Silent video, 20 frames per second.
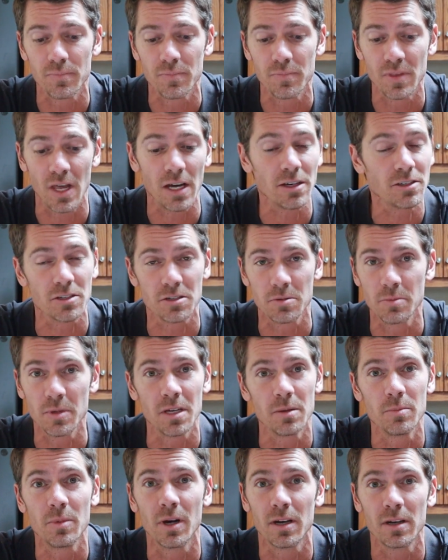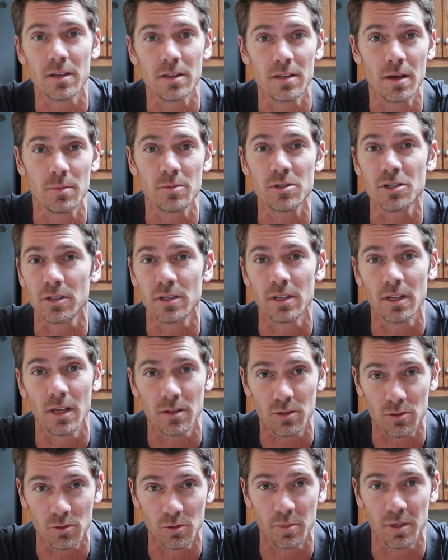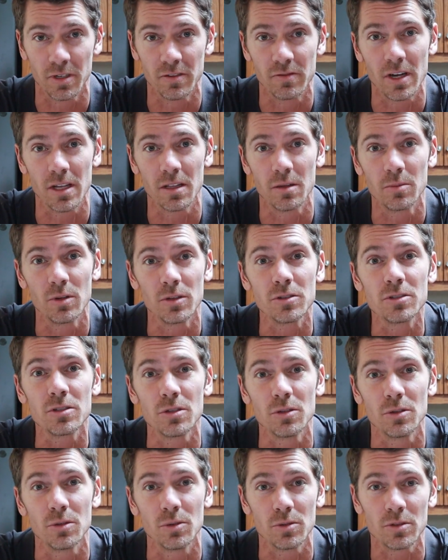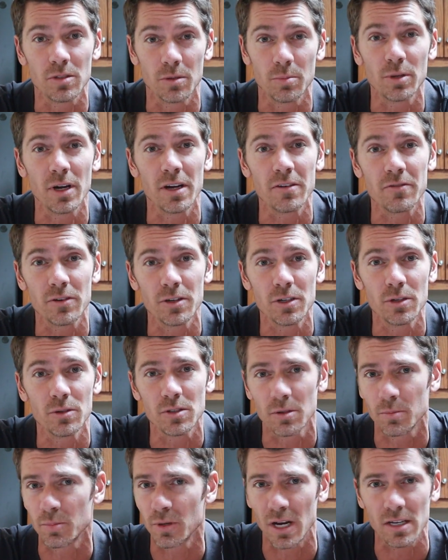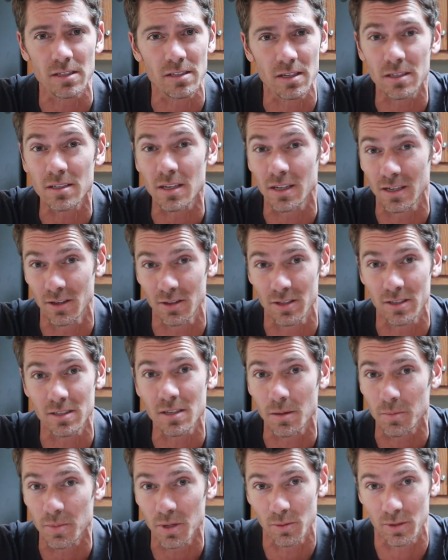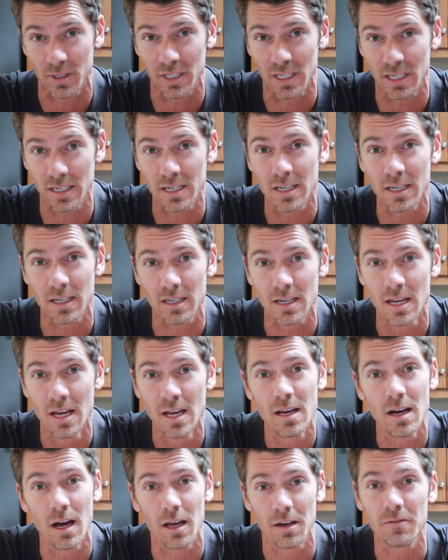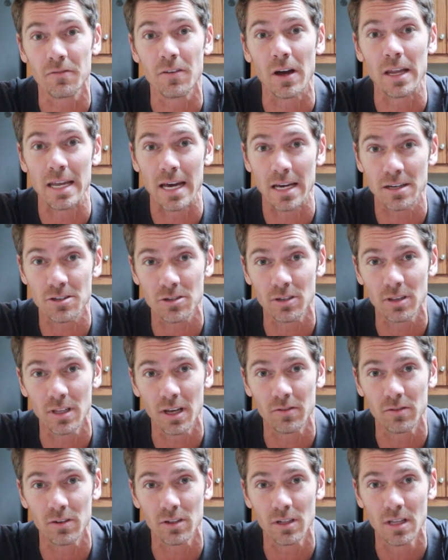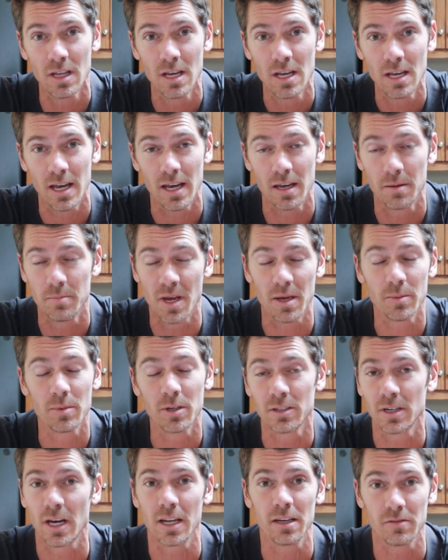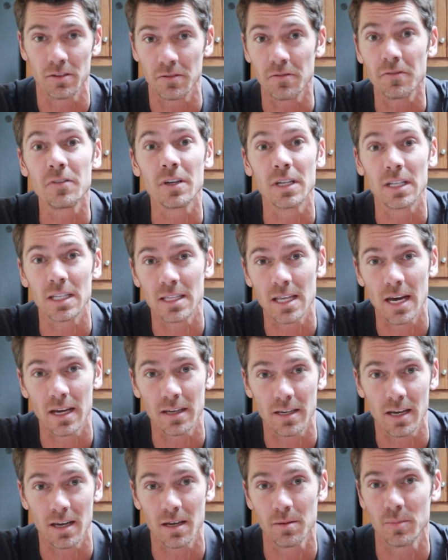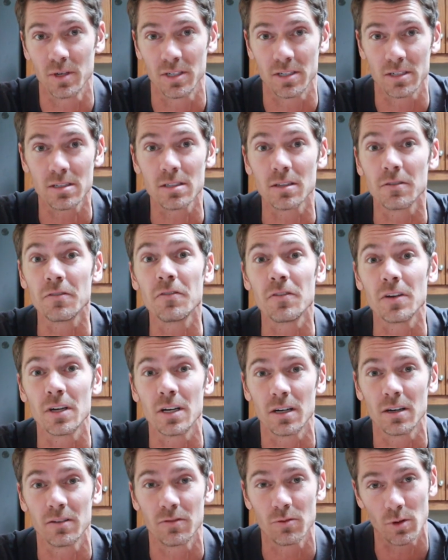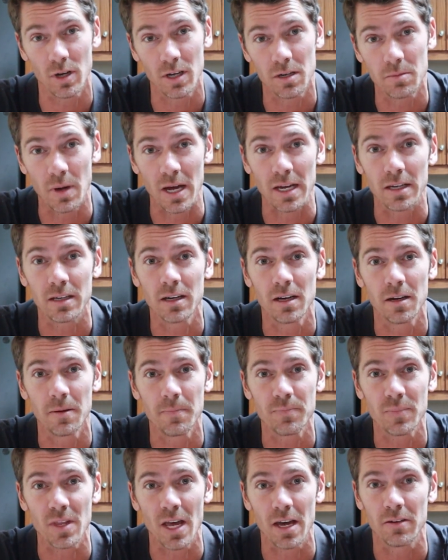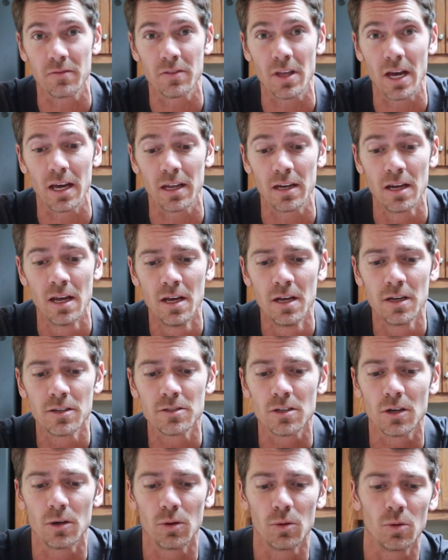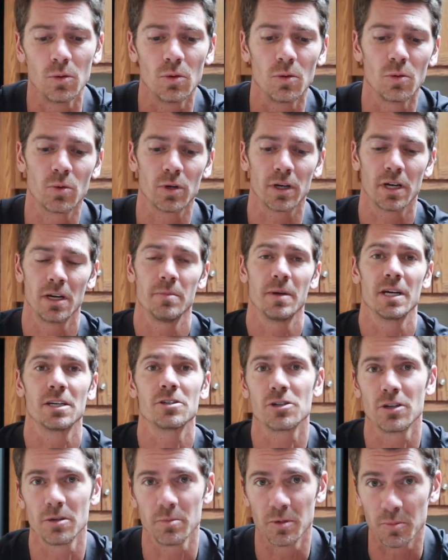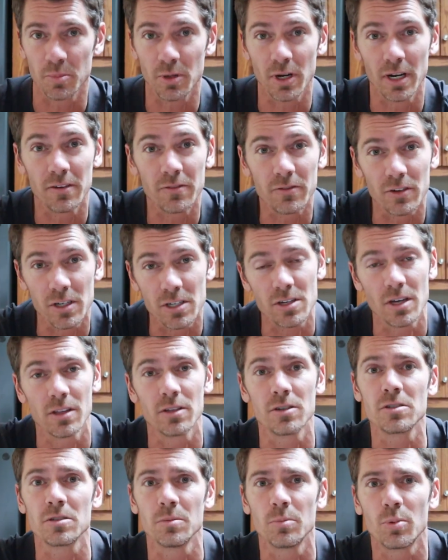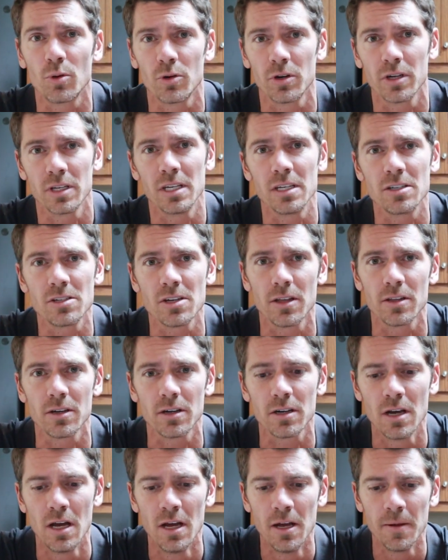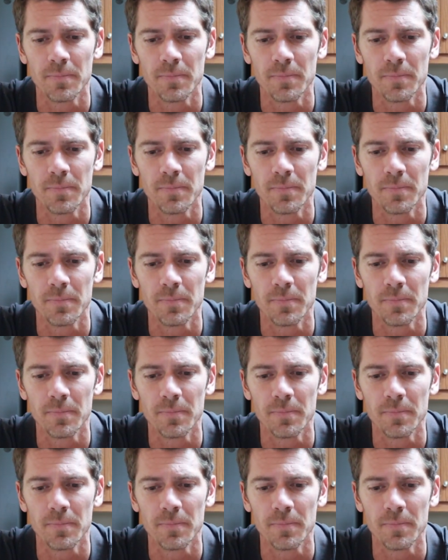not just me, but I'm sure that others will be available to pray for you, to process. I know that some people are getting hit on a financial level, and maybe you're not even feeling that yet, but just the fear of what might come out of that. So we're going to make sure to be praying for each other, supporting each other.